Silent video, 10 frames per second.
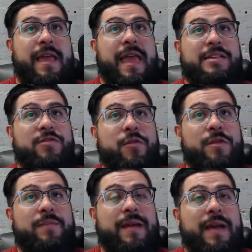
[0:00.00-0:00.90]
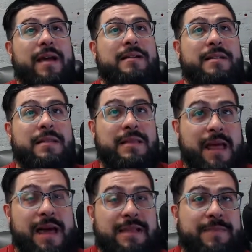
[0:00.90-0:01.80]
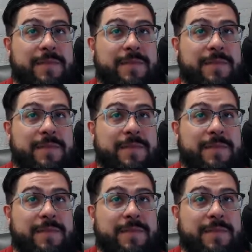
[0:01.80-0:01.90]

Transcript: has grown up a lot.